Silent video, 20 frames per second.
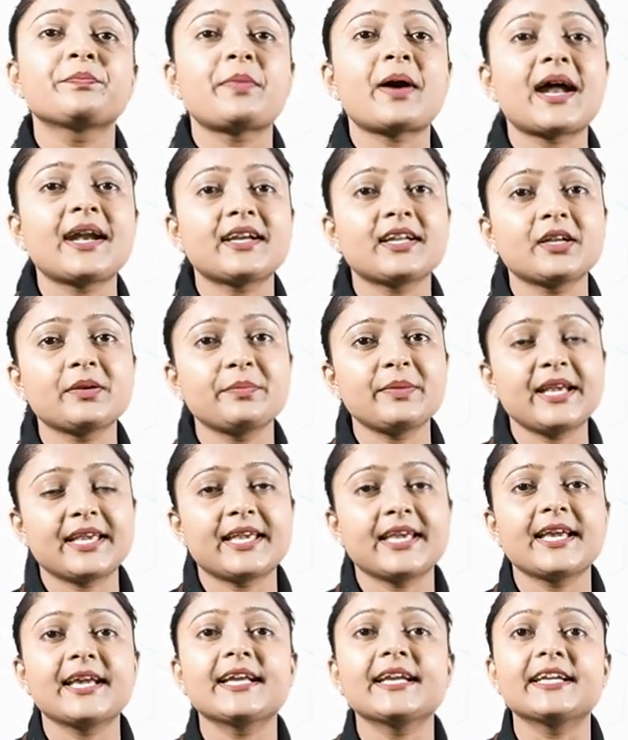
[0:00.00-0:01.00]
Pattern
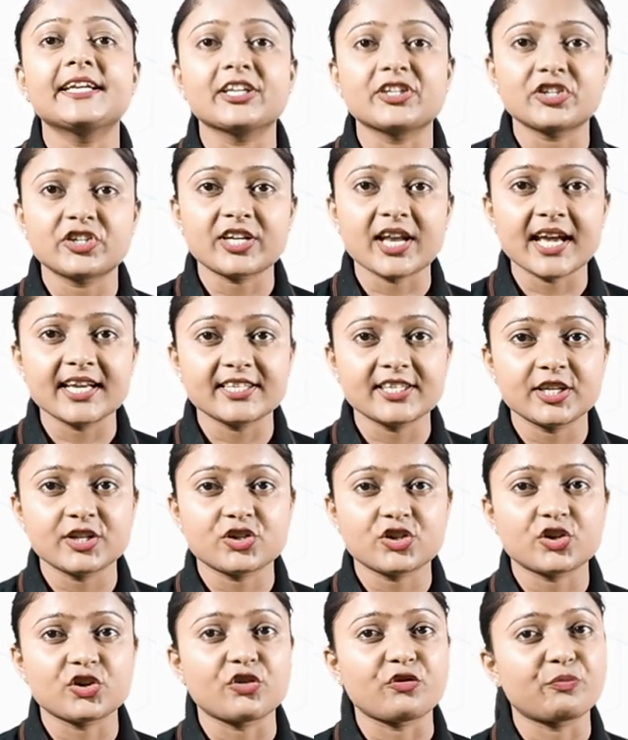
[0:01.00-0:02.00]
making,
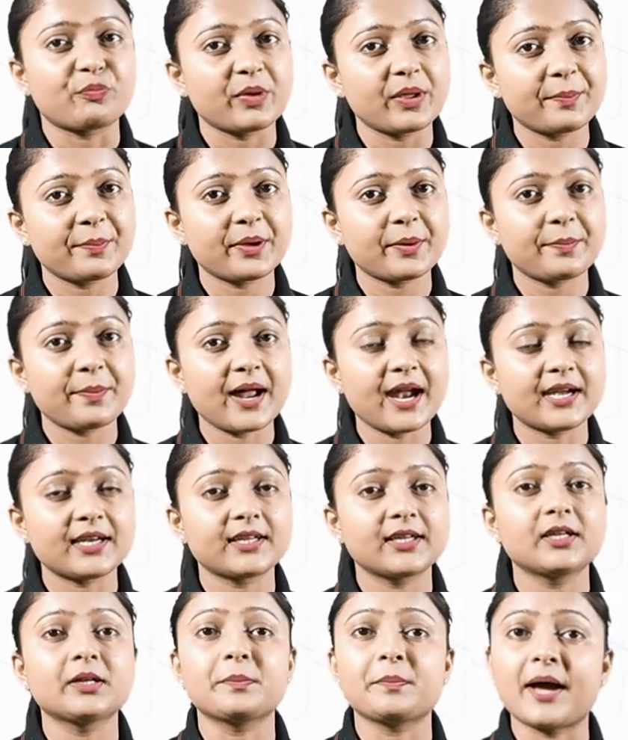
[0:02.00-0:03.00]
digitization of paper
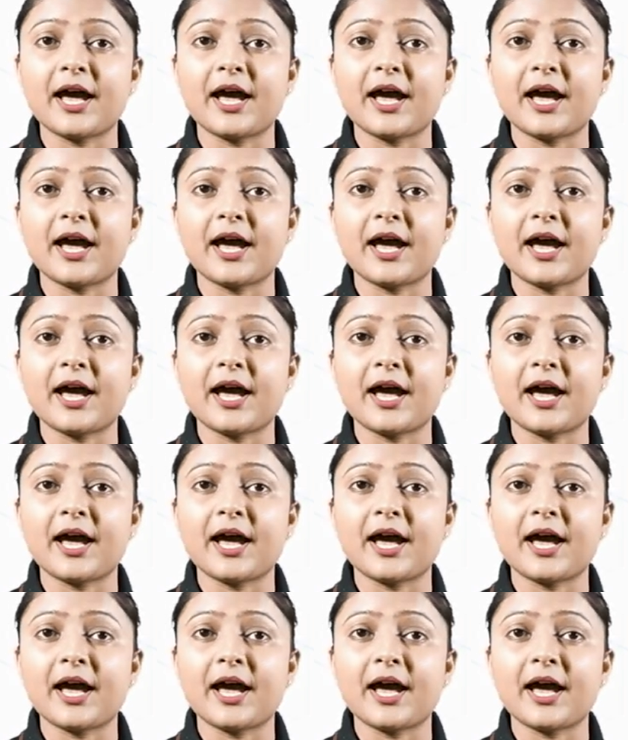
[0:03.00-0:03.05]
pattern,